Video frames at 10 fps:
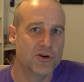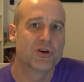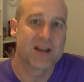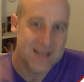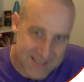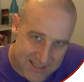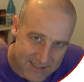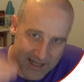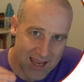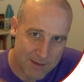you're gonna
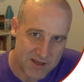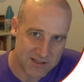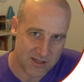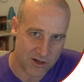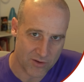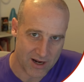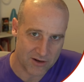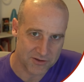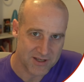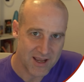slam into the
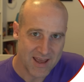ground.